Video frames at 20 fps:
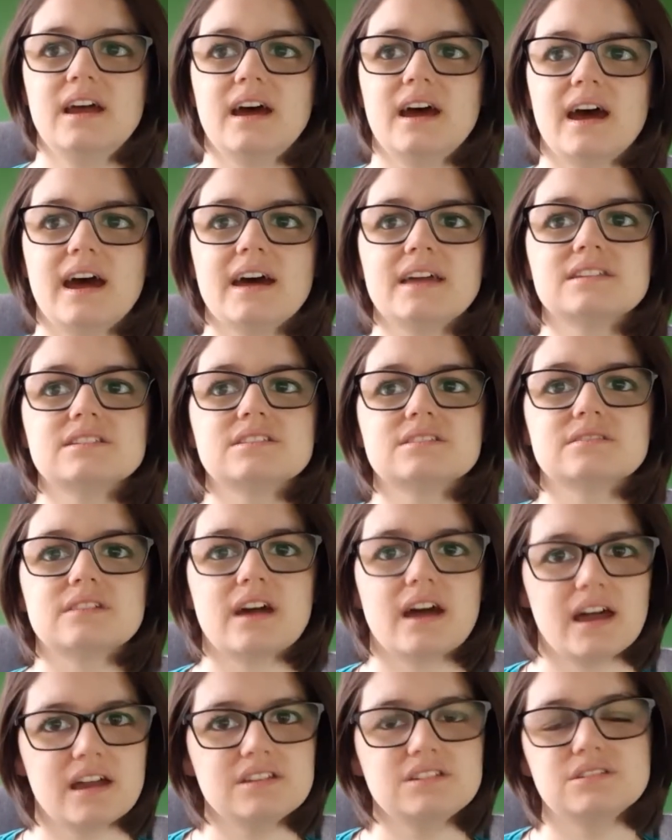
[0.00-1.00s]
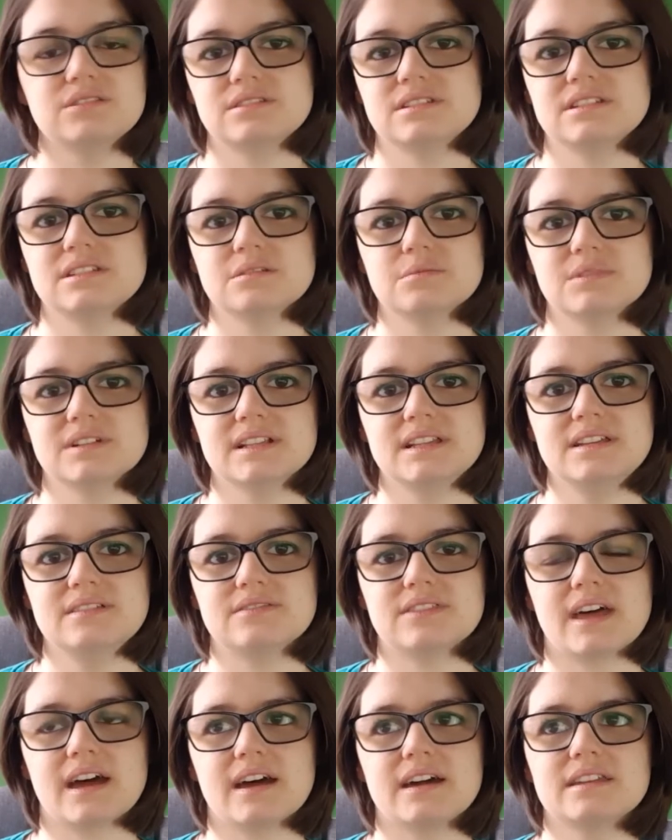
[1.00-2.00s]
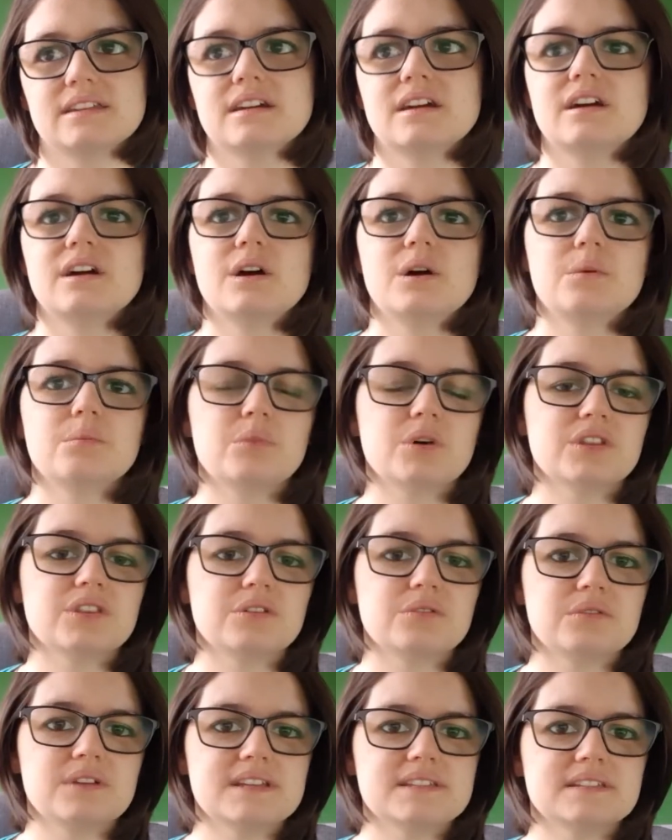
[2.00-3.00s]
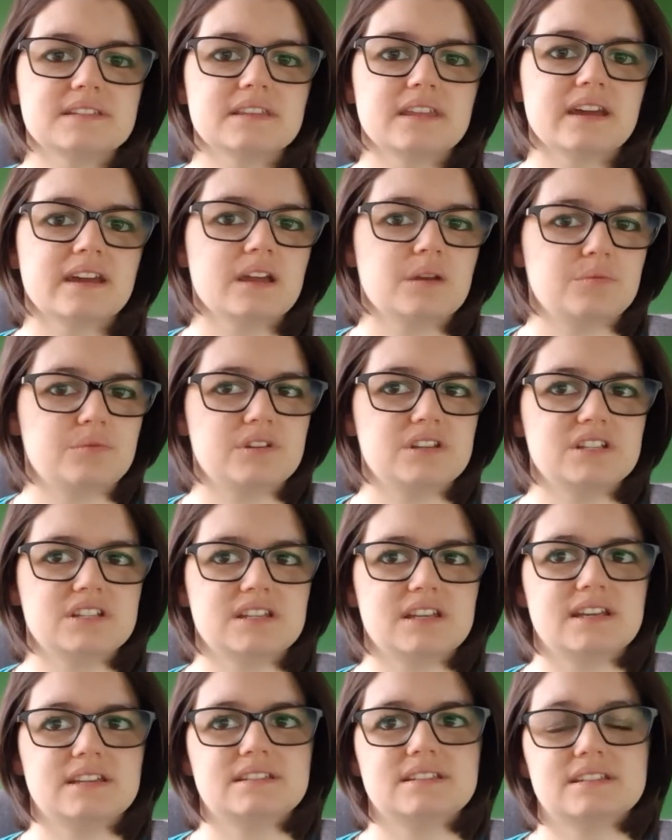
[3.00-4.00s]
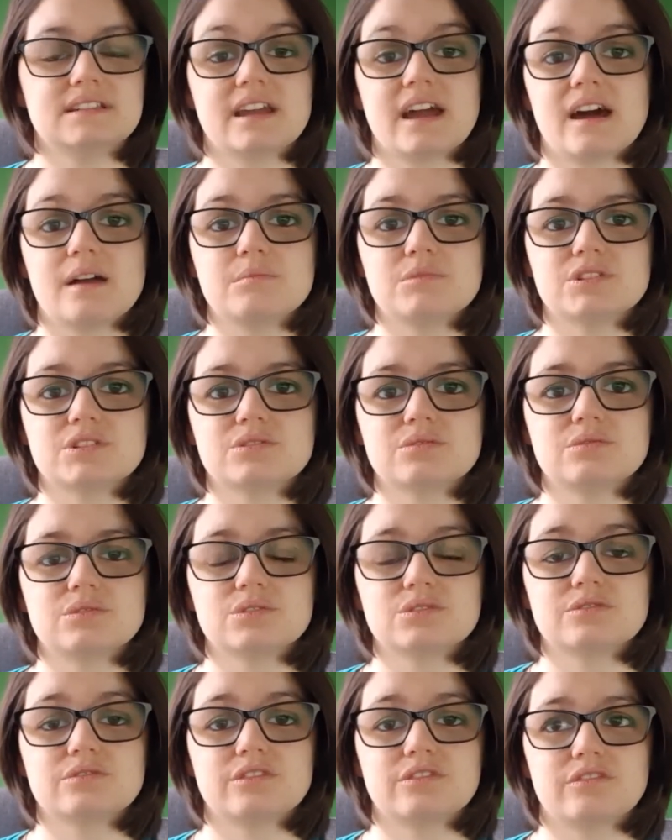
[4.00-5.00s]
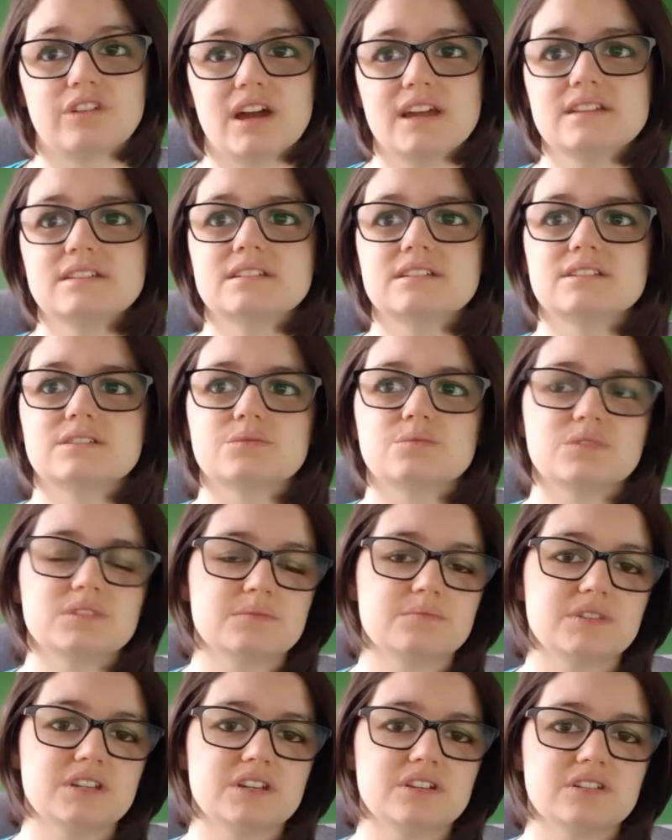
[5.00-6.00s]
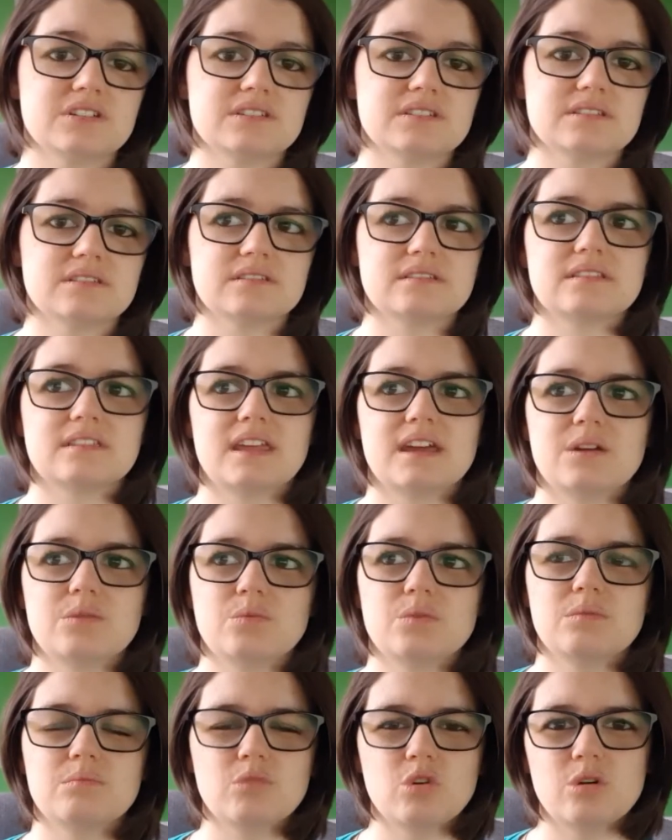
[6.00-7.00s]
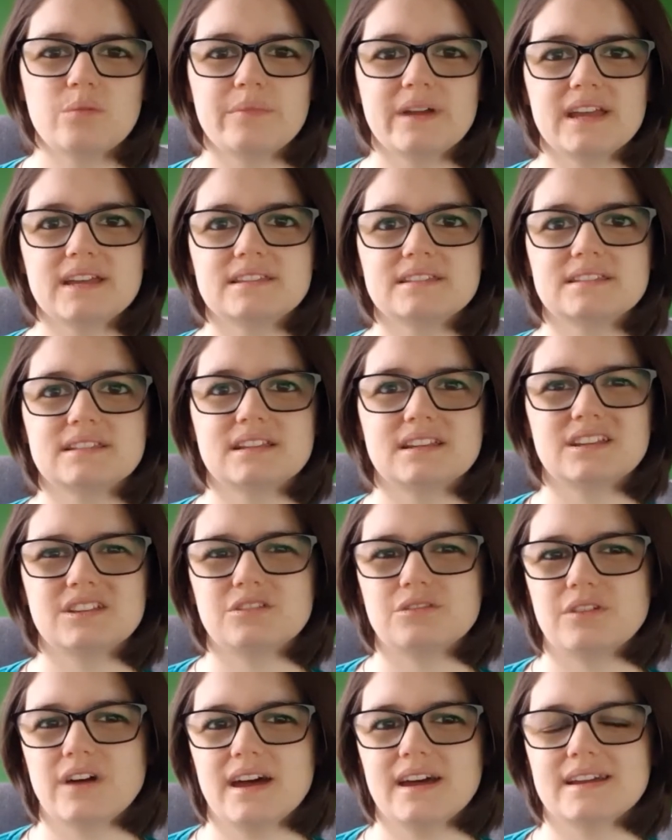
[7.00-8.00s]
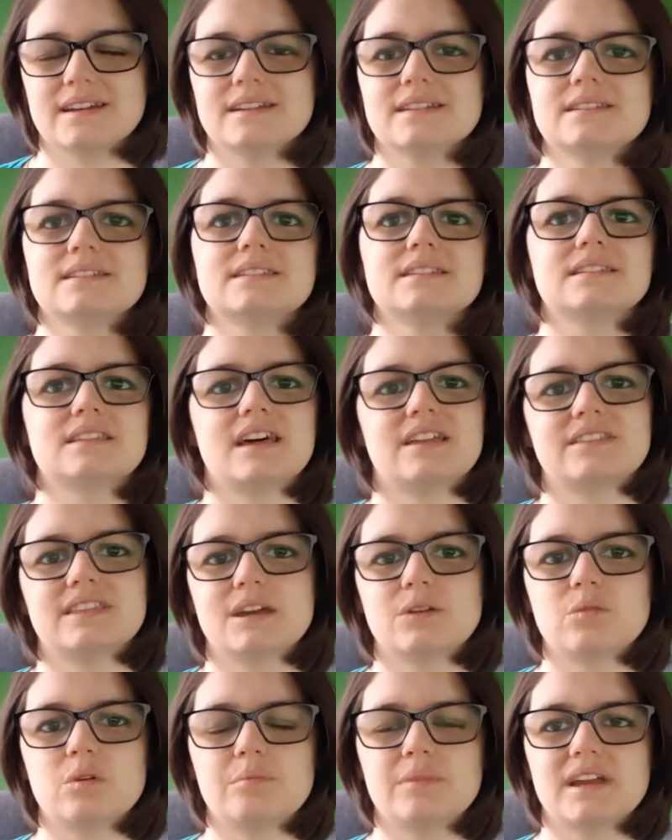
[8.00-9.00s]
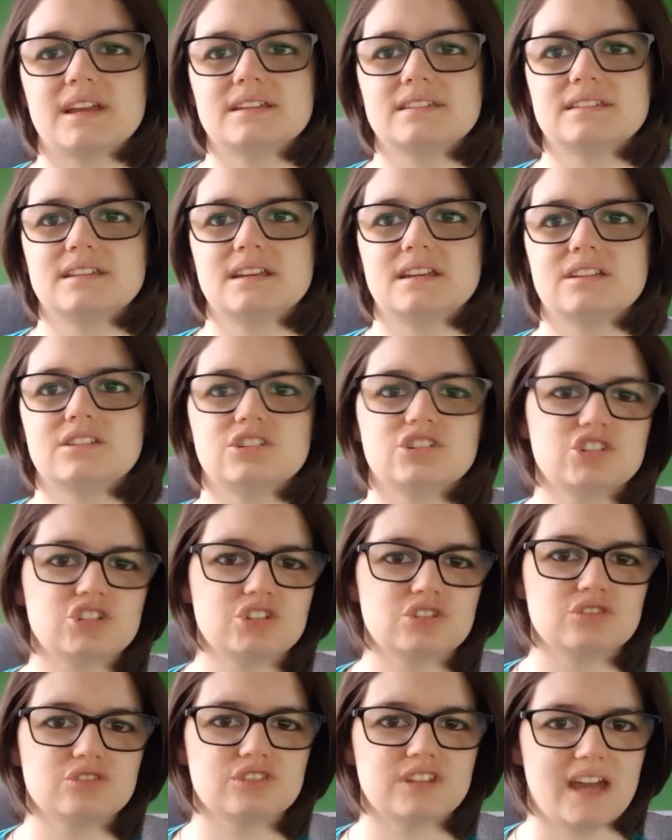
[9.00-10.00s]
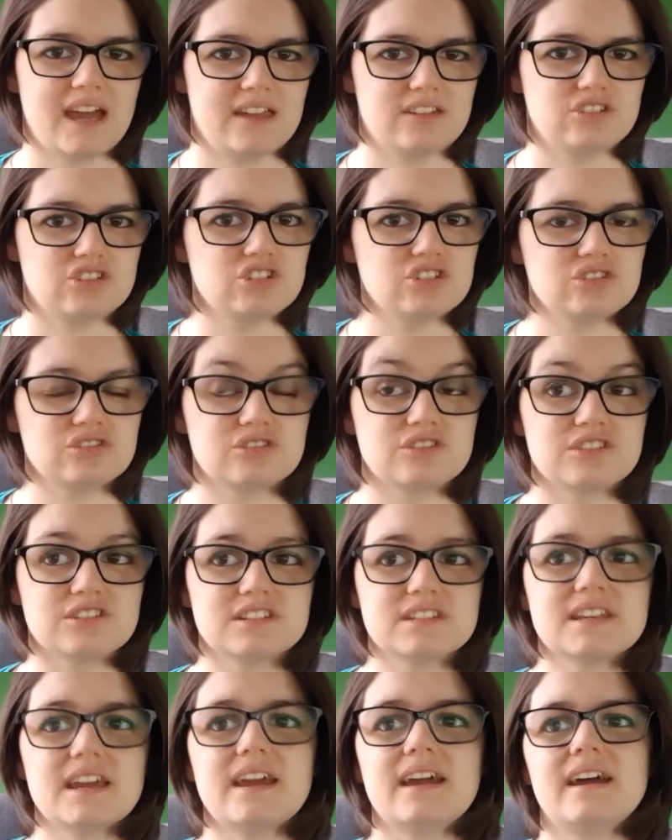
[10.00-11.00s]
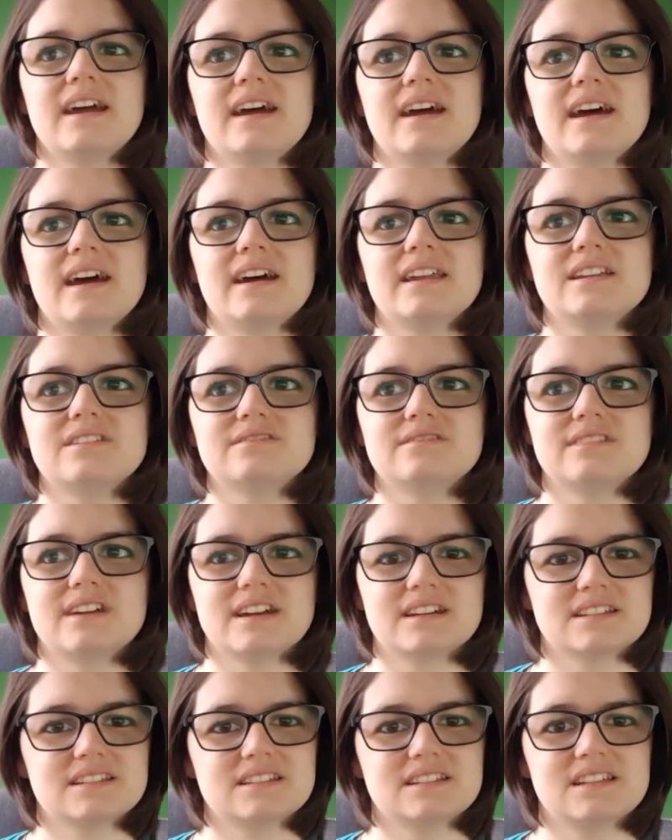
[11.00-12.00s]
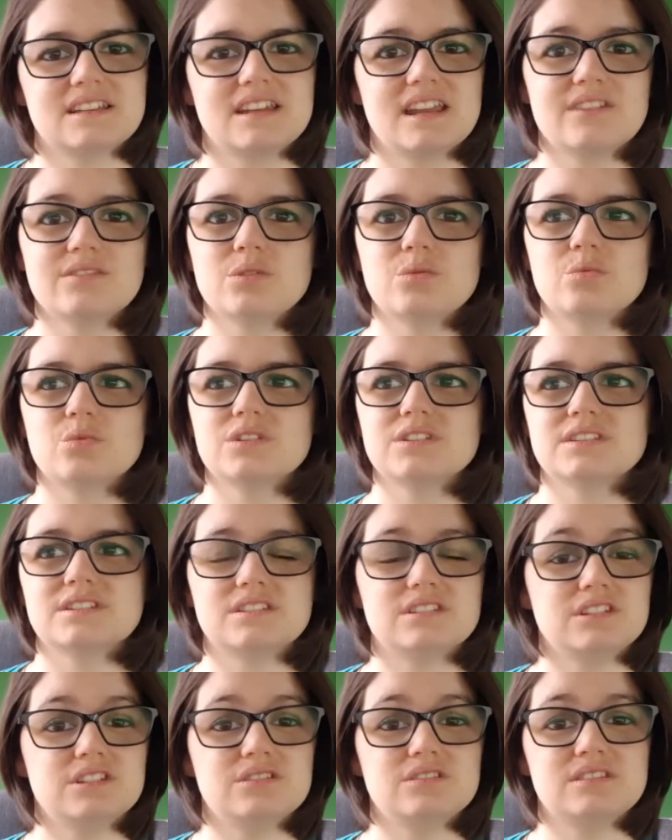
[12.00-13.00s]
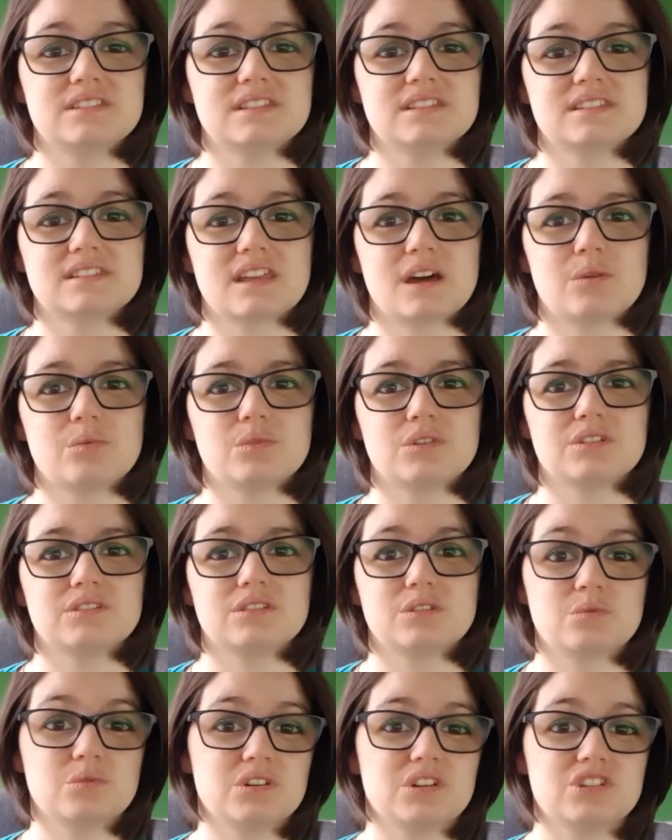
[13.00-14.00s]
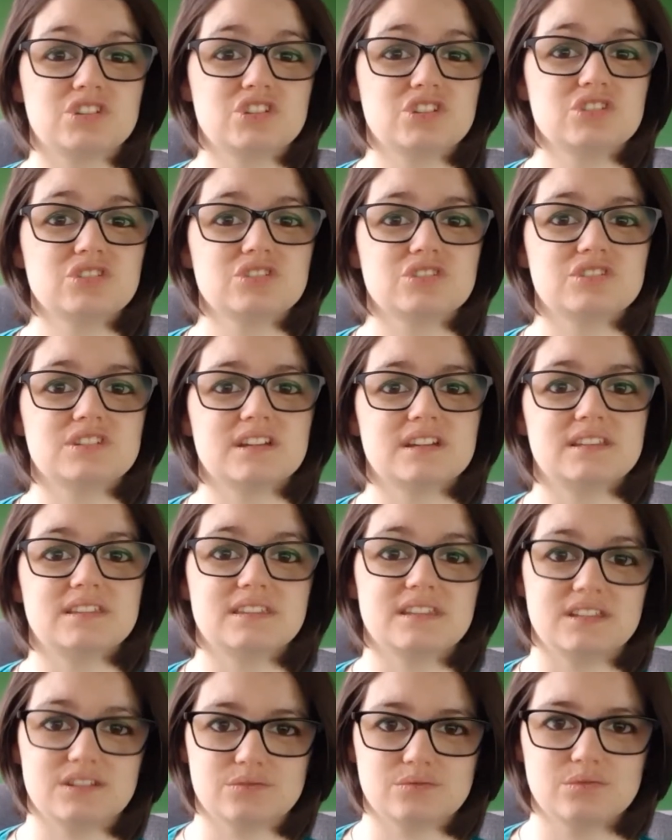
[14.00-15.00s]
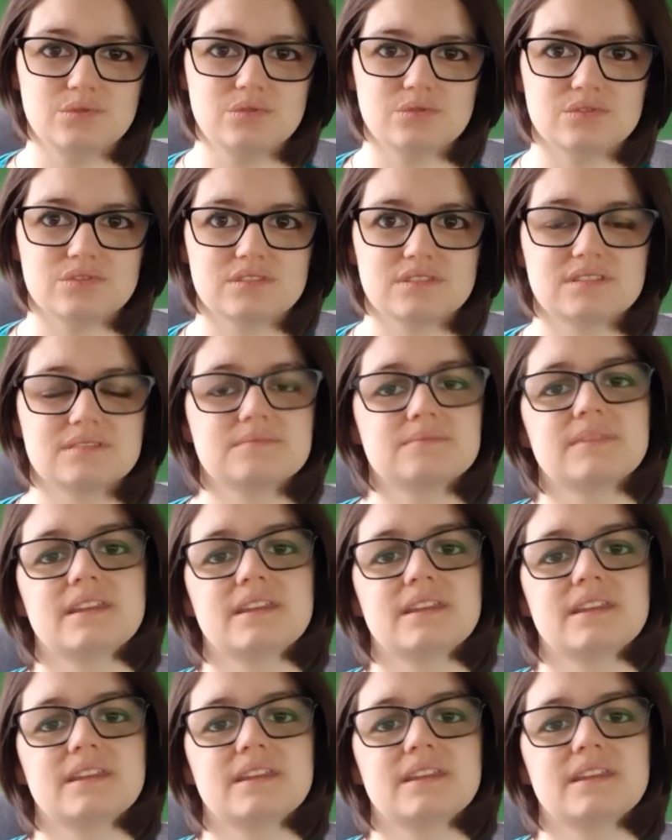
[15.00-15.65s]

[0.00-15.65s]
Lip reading: and I do still believe that. But the reason I appreciated Gaiman's rules for writers was because they were more based in advice than they were based in should and shouldn't. And in fact, he never once uses the word should in these rules.